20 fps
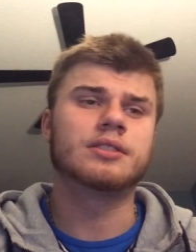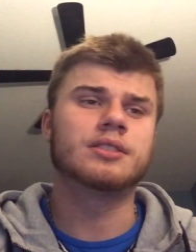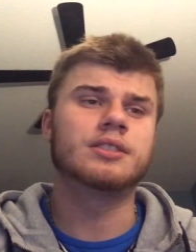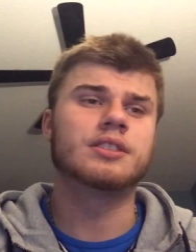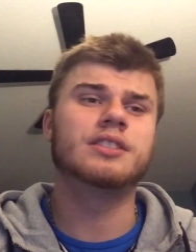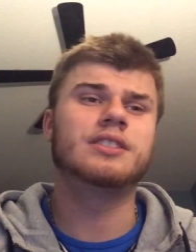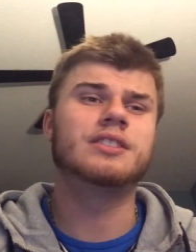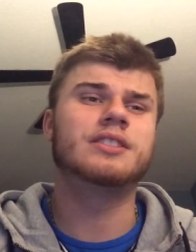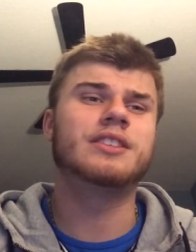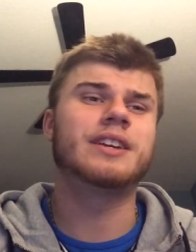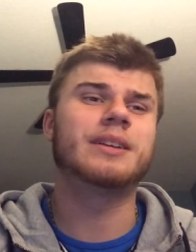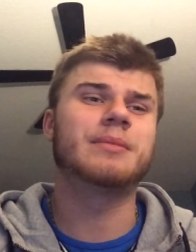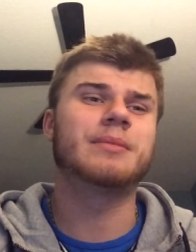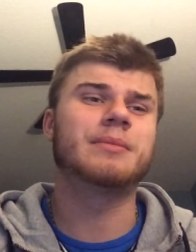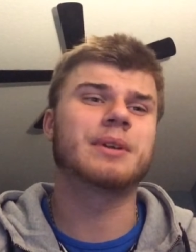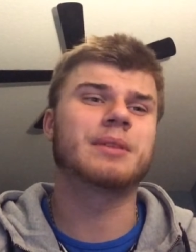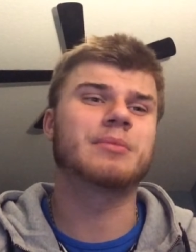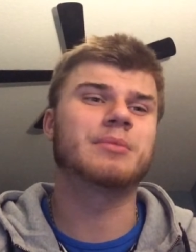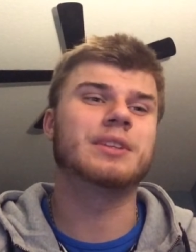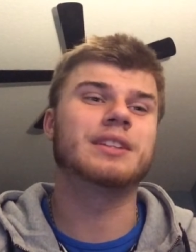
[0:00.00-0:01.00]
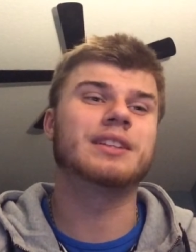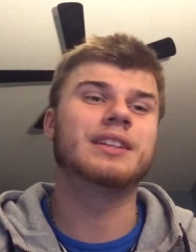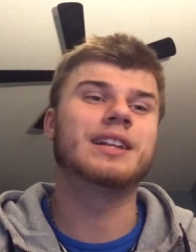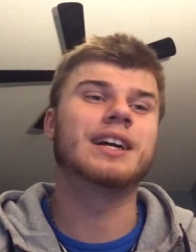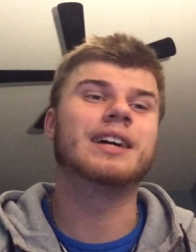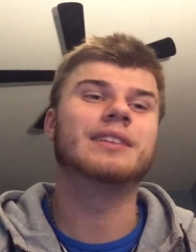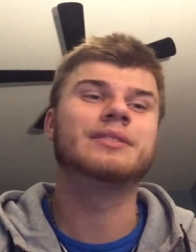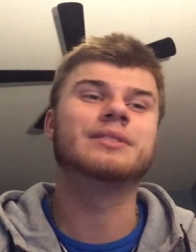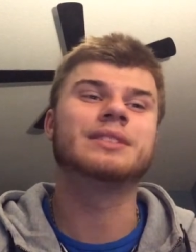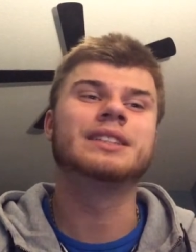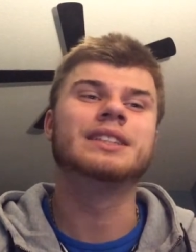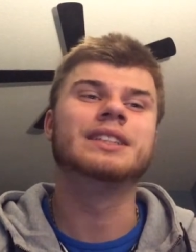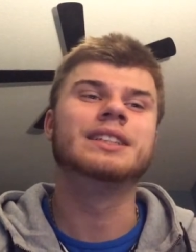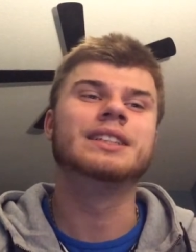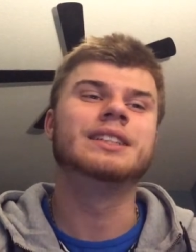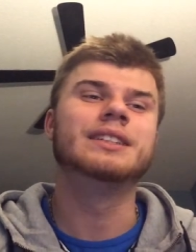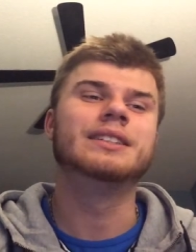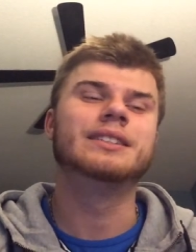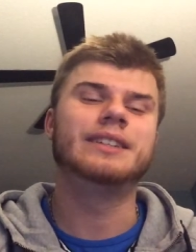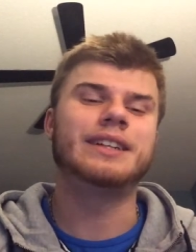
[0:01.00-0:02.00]
she's trying to make me laugh
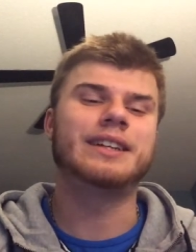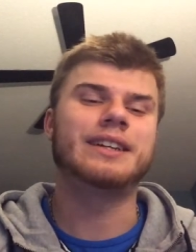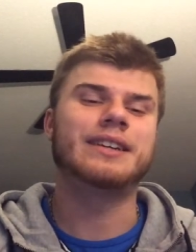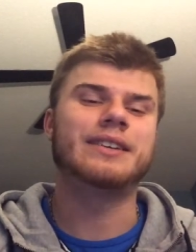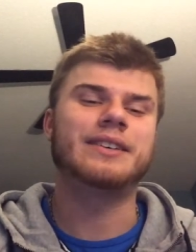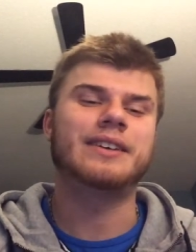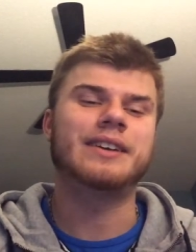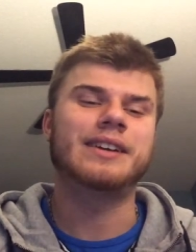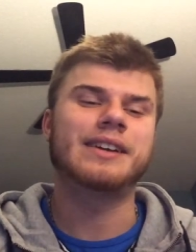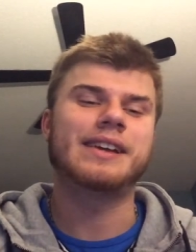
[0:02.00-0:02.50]
right now.